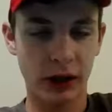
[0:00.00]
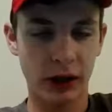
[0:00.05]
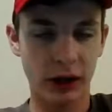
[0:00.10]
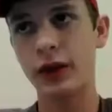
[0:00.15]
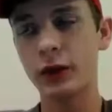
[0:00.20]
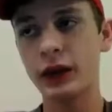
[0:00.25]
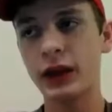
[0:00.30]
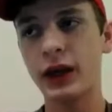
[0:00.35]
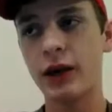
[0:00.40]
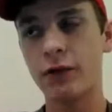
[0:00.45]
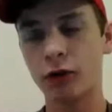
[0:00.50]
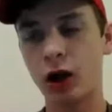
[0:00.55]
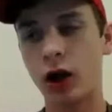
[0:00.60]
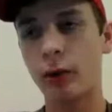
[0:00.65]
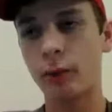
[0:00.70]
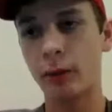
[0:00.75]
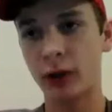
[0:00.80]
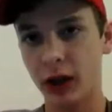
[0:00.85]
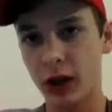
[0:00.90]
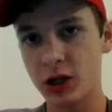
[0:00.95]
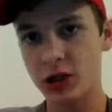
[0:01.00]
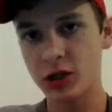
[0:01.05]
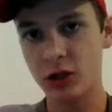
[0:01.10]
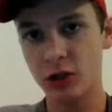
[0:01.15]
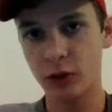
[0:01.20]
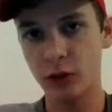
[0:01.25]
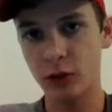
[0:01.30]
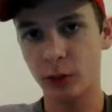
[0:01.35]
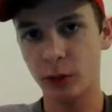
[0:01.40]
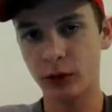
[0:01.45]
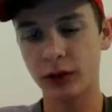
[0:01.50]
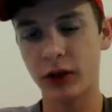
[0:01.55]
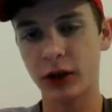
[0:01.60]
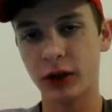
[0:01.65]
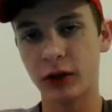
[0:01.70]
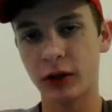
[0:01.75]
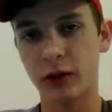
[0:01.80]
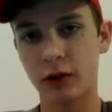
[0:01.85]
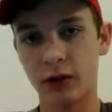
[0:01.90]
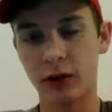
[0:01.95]
they really have an obligation to
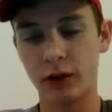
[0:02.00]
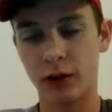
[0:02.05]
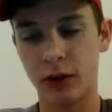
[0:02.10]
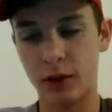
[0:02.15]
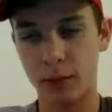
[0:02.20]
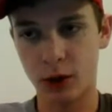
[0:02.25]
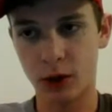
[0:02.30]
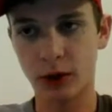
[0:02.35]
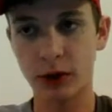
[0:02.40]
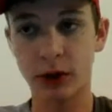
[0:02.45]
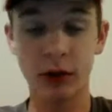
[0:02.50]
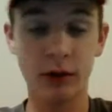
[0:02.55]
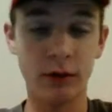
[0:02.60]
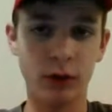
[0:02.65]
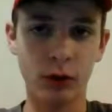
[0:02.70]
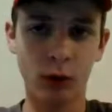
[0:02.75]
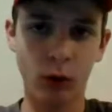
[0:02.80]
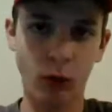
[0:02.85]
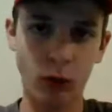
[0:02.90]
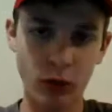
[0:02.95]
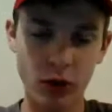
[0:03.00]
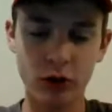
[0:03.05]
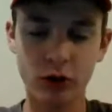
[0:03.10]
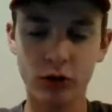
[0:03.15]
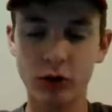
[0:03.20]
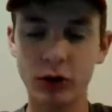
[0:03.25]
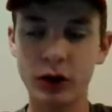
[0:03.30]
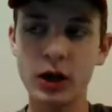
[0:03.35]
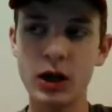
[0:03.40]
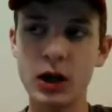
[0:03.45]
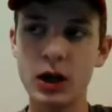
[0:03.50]
protect the market of their own country.